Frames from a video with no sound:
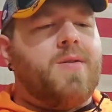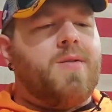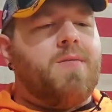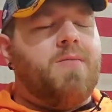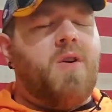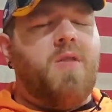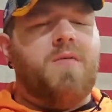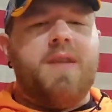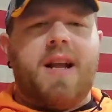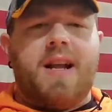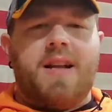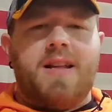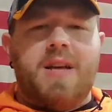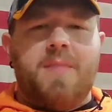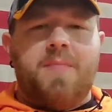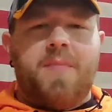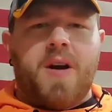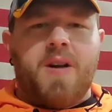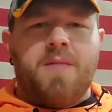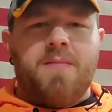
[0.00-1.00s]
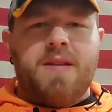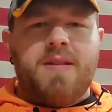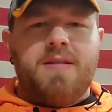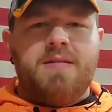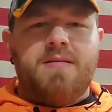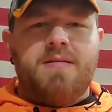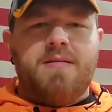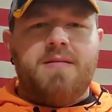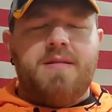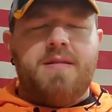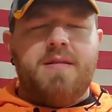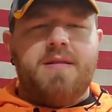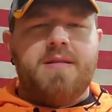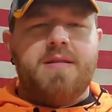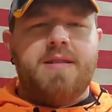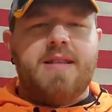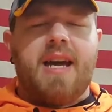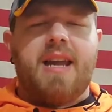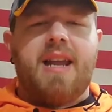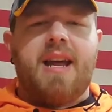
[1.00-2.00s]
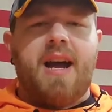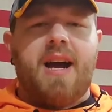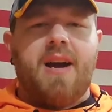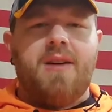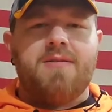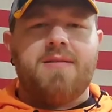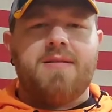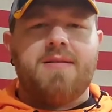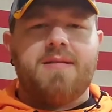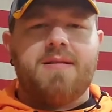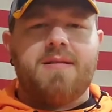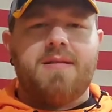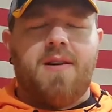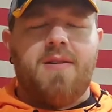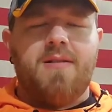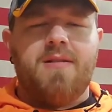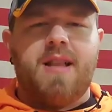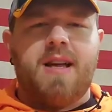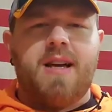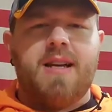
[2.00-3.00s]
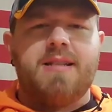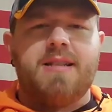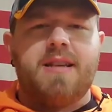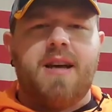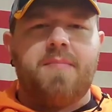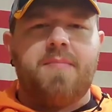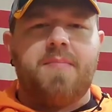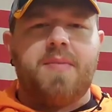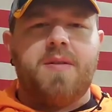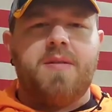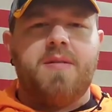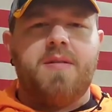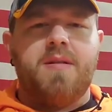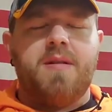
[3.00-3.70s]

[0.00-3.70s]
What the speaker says: moving out of the apartment, got a house all lined up.